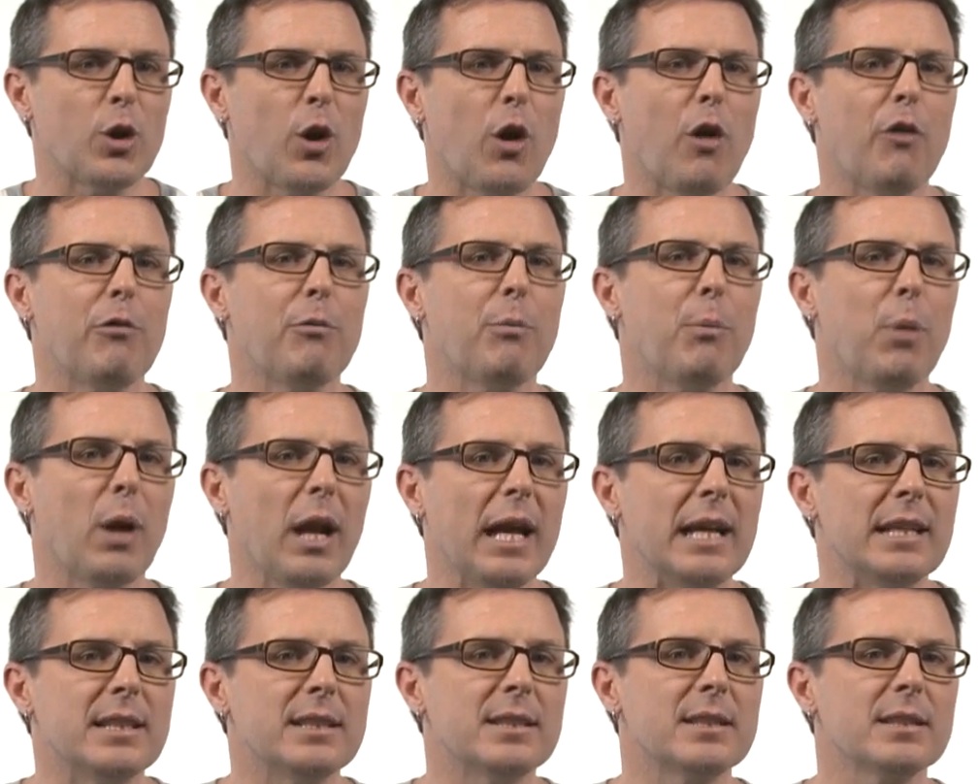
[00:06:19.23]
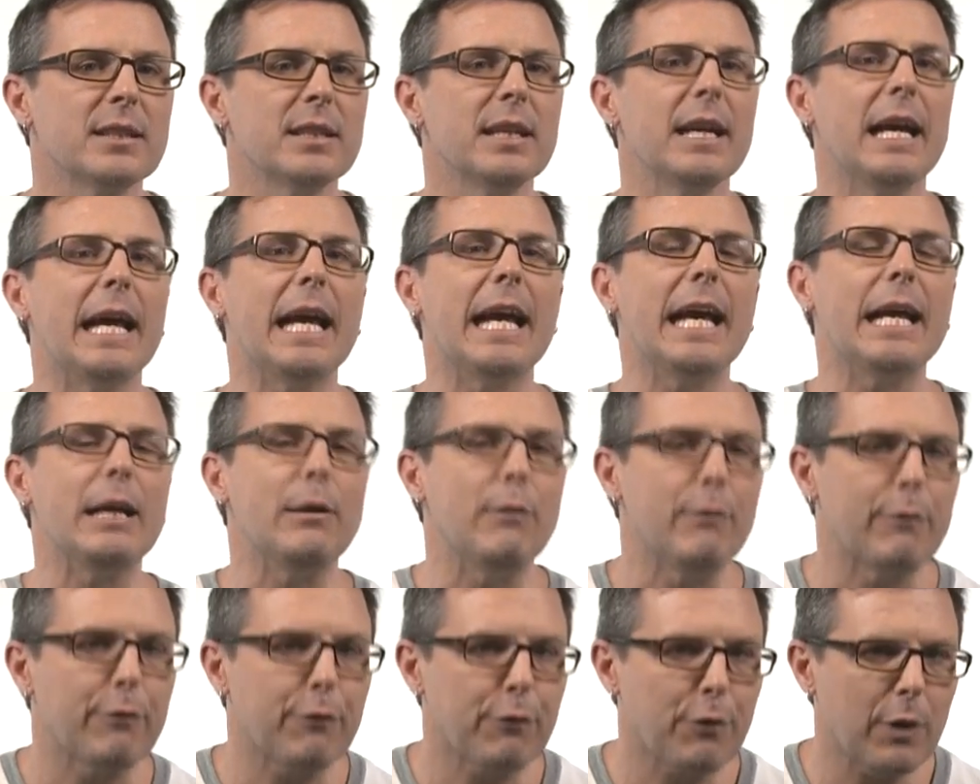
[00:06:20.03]
of place in
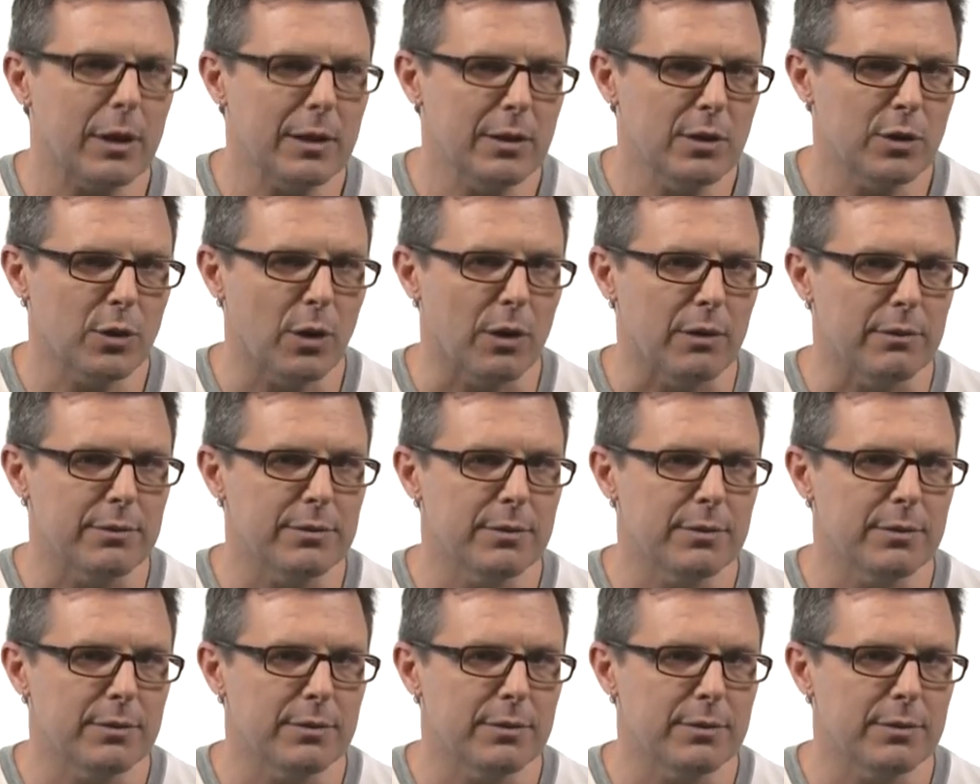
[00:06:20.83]
front of.